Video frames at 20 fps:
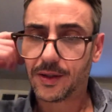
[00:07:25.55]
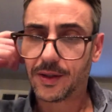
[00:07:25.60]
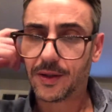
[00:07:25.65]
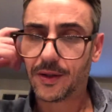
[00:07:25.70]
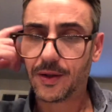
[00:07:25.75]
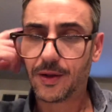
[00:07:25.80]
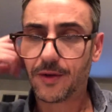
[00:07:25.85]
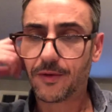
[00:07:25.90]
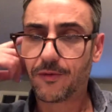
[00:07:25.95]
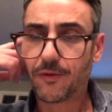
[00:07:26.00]

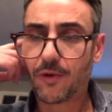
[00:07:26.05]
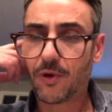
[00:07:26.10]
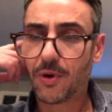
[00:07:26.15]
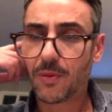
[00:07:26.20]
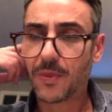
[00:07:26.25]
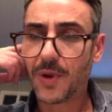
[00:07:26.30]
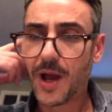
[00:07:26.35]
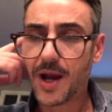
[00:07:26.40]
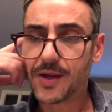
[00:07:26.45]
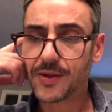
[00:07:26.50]

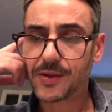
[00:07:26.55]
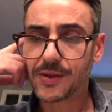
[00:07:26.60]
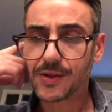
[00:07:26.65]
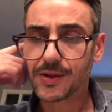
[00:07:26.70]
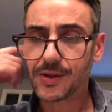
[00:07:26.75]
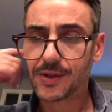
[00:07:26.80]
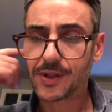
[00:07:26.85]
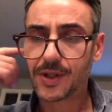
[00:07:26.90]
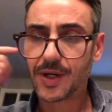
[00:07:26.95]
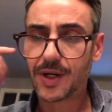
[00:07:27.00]
Uniform
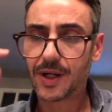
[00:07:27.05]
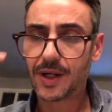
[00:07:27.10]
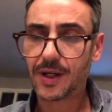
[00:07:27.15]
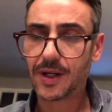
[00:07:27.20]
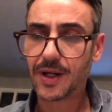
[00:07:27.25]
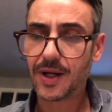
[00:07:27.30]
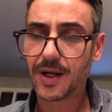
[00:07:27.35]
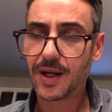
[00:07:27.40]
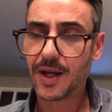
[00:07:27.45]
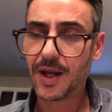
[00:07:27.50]

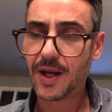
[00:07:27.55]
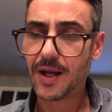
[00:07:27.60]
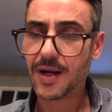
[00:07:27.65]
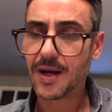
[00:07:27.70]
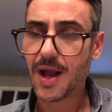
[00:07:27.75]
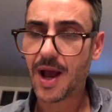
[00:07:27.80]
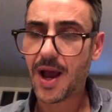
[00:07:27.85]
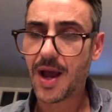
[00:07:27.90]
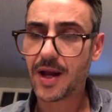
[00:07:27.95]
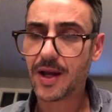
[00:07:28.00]
Licensing,
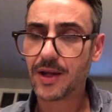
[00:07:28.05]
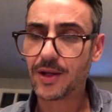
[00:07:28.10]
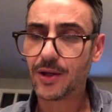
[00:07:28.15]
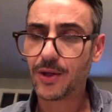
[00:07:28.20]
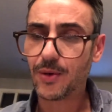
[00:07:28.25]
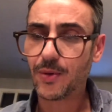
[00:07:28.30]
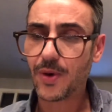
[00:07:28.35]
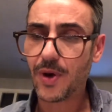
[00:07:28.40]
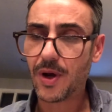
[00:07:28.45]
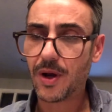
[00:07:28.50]

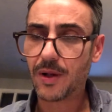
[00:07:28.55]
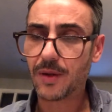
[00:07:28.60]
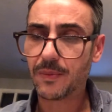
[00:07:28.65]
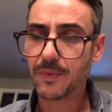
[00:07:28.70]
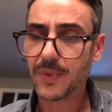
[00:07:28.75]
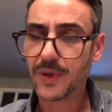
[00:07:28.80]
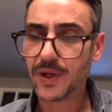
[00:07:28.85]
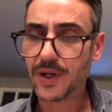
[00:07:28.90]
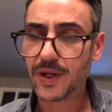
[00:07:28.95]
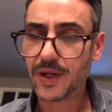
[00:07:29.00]

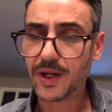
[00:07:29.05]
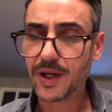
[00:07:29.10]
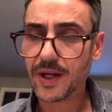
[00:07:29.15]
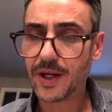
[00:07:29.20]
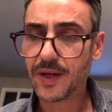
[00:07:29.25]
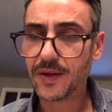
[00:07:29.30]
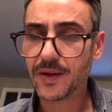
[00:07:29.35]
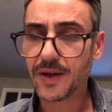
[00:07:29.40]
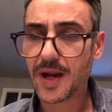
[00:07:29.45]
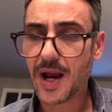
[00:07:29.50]

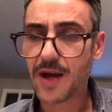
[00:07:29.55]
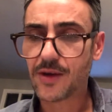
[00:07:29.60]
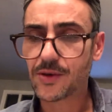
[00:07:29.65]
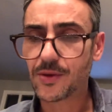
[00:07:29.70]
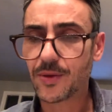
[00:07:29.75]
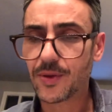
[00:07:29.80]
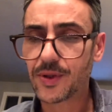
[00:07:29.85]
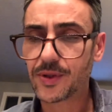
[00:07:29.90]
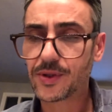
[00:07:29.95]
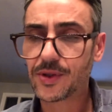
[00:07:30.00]
NIULPE, the
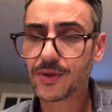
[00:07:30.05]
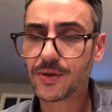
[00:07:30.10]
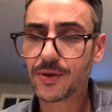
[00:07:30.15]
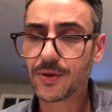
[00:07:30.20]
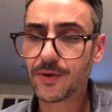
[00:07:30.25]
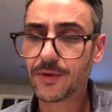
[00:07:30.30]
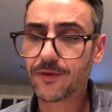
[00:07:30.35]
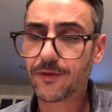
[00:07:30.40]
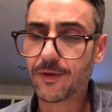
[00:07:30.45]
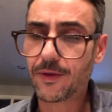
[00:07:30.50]
National
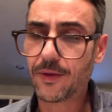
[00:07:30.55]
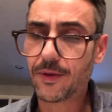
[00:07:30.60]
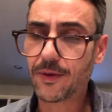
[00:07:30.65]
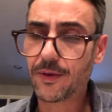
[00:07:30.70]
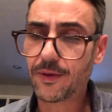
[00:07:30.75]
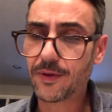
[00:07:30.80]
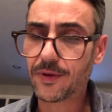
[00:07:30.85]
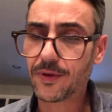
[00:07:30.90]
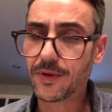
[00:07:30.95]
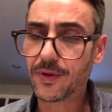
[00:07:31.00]
Institute
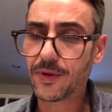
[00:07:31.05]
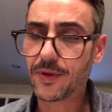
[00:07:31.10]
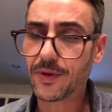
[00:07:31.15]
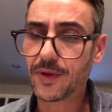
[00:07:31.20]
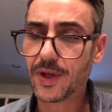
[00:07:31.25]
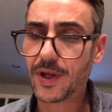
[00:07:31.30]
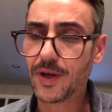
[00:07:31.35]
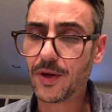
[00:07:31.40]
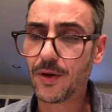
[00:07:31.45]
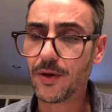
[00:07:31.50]
for
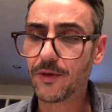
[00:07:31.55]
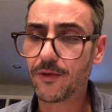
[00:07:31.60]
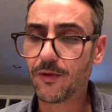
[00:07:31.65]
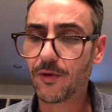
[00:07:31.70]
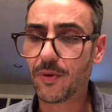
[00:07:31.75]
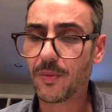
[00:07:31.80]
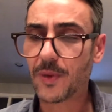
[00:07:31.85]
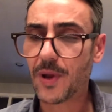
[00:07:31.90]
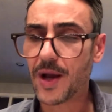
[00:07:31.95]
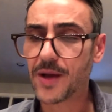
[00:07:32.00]
the
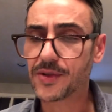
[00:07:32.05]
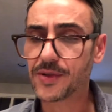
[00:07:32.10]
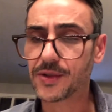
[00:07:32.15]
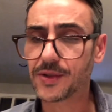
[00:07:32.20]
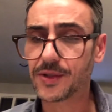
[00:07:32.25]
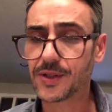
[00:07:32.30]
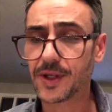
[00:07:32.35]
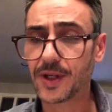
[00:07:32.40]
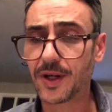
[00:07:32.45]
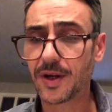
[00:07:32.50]
Uniform
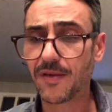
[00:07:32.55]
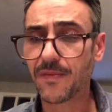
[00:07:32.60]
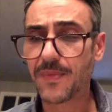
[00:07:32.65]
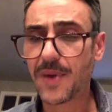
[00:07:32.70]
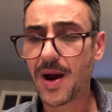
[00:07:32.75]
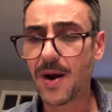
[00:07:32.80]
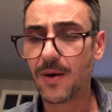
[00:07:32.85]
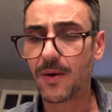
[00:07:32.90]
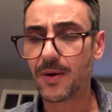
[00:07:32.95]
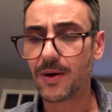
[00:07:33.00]
Licensing of
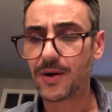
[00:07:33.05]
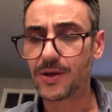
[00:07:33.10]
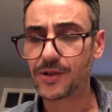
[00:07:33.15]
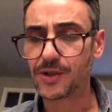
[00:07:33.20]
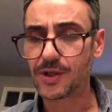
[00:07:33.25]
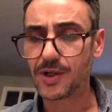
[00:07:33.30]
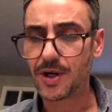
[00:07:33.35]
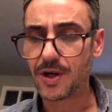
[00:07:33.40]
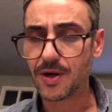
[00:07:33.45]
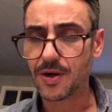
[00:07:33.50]
Power
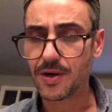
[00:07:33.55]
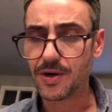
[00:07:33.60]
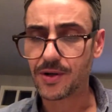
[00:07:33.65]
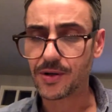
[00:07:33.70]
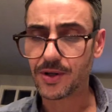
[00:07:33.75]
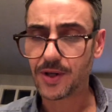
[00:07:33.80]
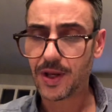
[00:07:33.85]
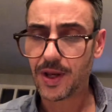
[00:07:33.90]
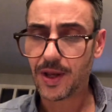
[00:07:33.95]
Engineers,